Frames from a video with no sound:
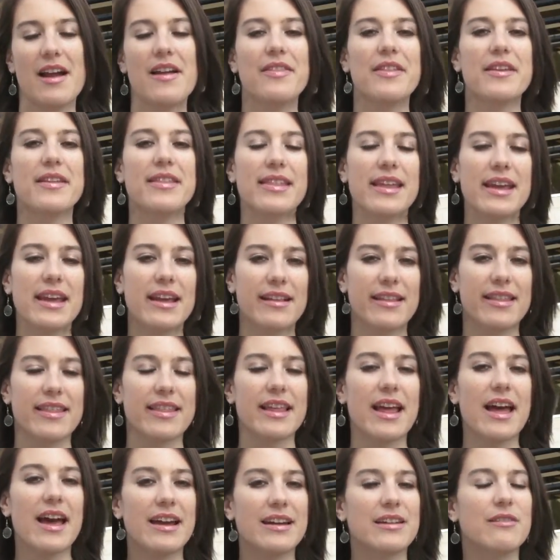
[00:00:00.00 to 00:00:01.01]
The Saints
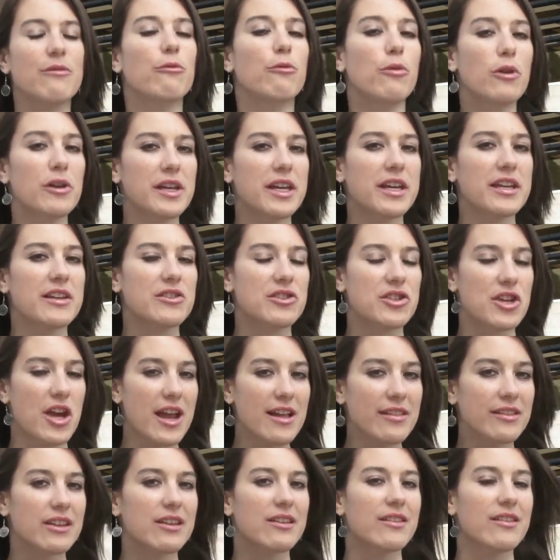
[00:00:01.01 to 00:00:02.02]
signed rookie
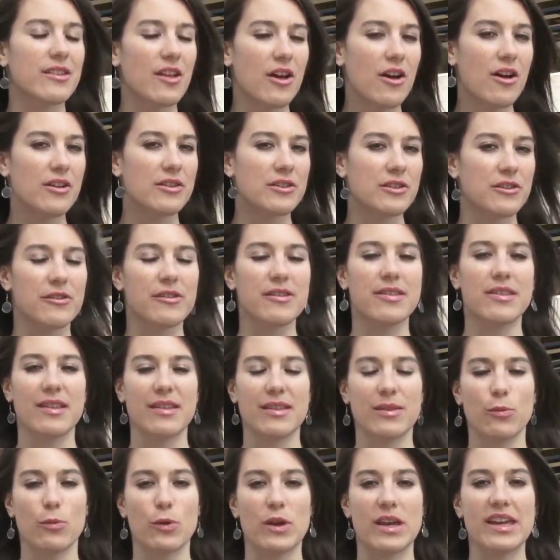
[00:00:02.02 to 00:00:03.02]
Jalen Saunders
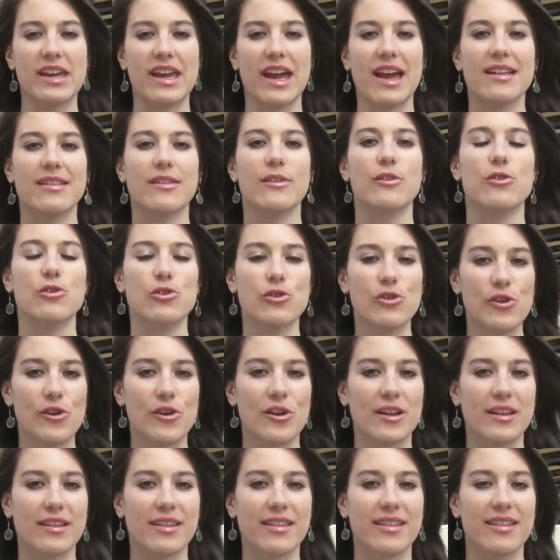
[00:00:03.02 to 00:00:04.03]
this week as
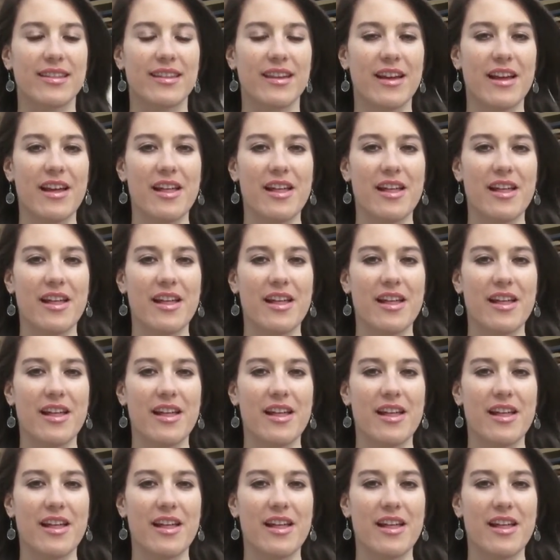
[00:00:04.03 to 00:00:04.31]
insurance.